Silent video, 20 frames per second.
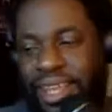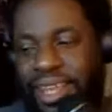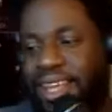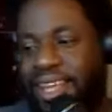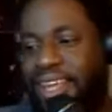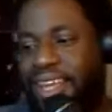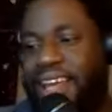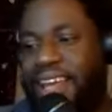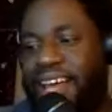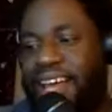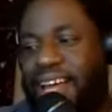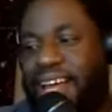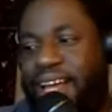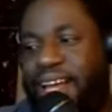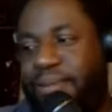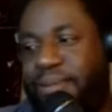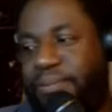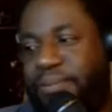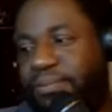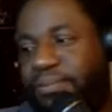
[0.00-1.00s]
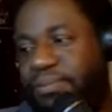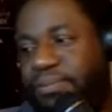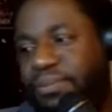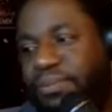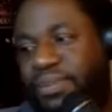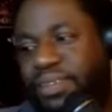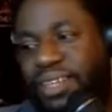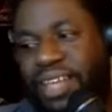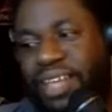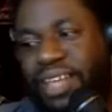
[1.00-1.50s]
Mm. Um,
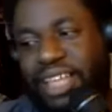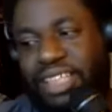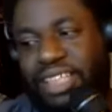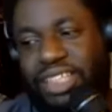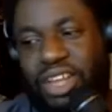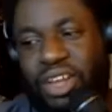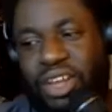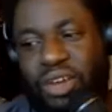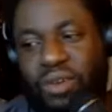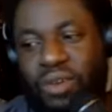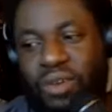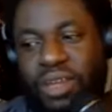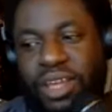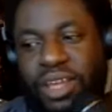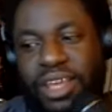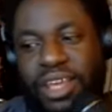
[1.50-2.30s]
and so